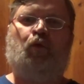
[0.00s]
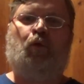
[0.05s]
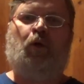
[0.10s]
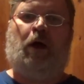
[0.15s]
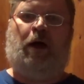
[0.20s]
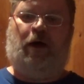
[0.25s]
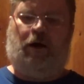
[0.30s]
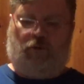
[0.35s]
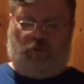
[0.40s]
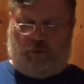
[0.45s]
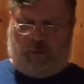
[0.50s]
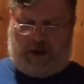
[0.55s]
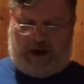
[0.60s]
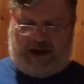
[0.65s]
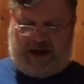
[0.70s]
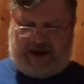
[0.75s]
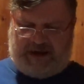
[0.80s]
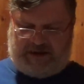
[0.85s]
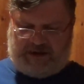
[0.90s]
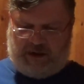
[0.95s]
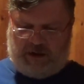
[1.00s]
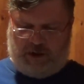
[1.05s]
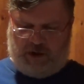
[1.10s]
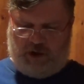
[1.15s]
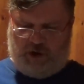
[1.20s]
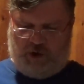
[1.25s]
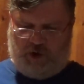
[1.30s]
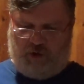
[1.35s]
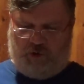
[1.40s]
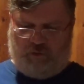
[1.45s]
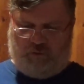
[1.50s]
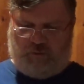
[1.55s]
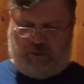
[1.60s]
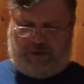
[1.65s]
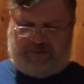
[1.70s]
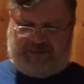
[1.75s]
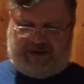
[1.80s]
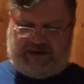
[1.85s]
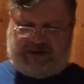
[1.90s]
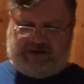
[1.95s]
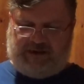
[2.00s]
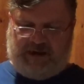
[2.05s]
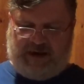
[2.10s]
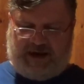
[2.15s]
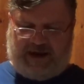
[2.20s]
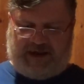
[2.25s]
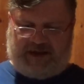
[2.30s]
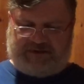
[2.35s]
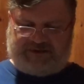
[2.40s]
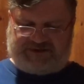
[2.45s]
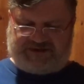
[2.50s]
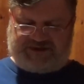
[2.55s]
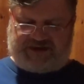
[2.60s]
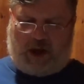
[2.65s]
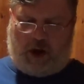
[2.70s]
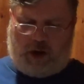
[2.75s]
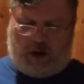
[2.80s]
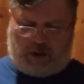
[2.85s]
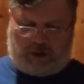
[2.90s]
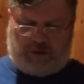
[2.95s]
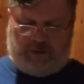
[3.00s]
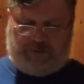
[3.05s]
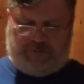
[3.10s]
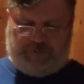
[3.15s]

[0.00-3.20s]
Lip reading: wine, women, and song.